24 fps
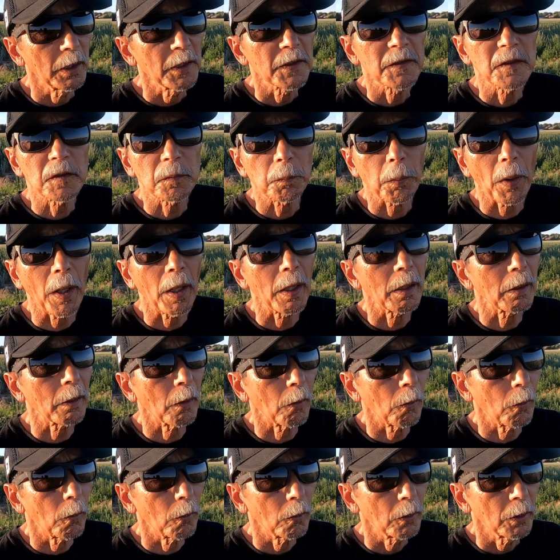
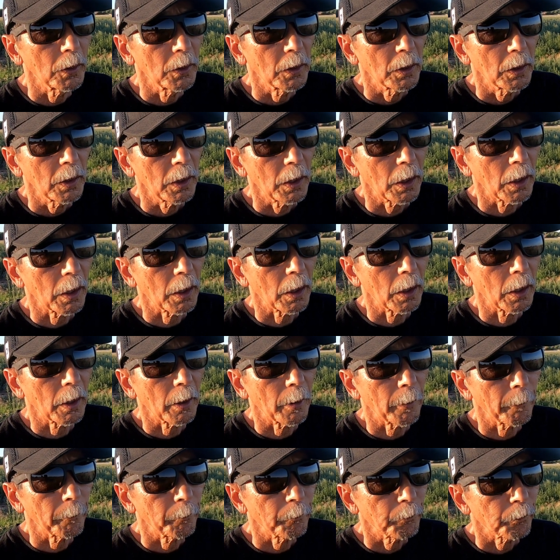spiral
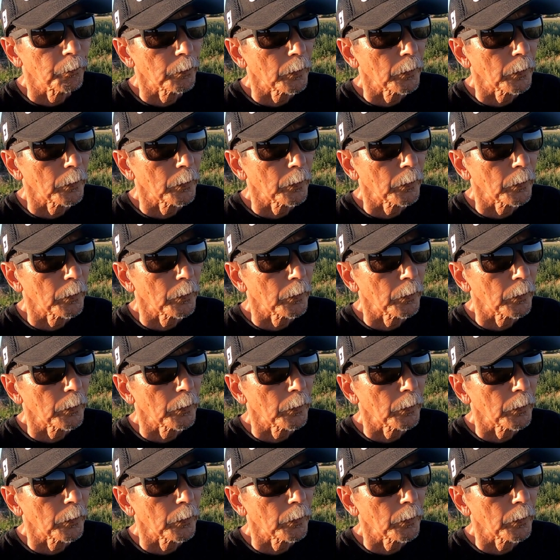um,